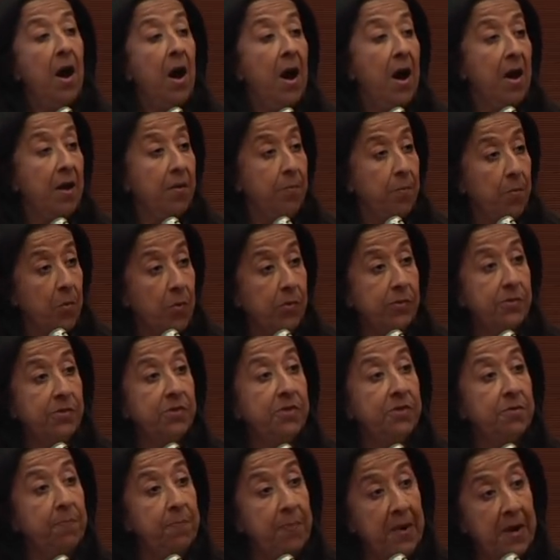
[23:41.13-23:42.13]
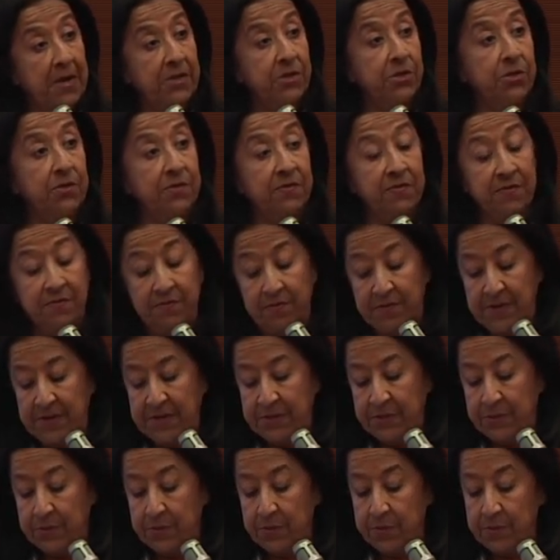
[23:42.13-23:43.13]
our most precious
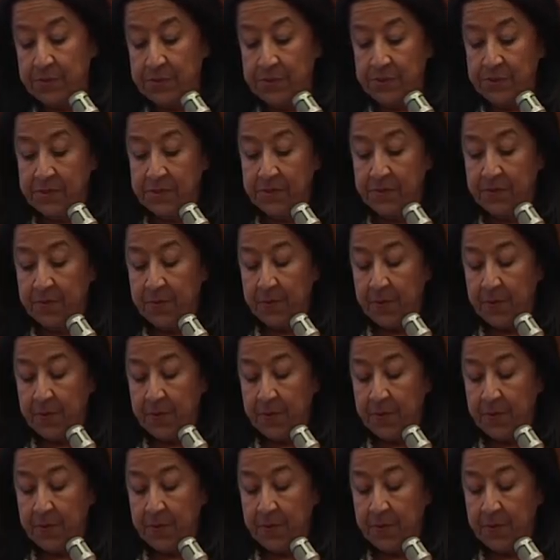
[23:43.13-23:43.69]
resource.